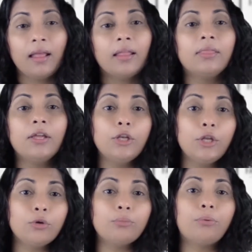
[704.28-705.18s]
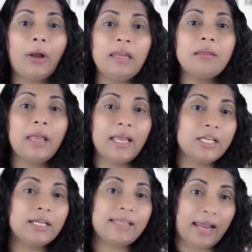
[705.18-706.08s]
The new brain
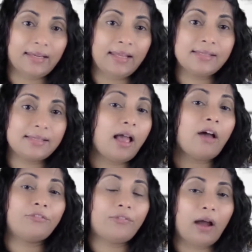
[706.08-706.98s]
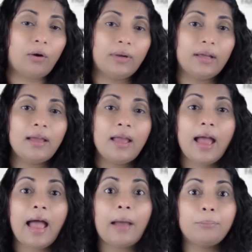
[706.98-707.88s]
imaging techniques have found
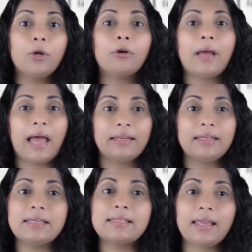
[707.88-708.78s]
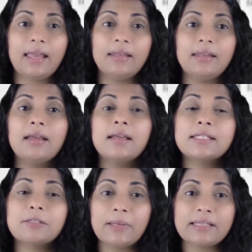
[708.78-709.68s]
abnormalities in
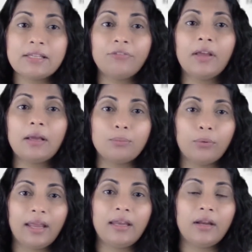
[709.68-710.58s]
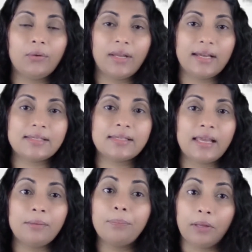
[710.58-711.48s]
specific brain areas
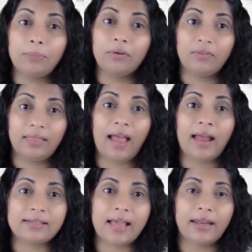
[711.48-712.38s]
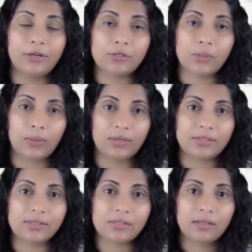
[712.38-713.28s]
in people with anxiety disorders.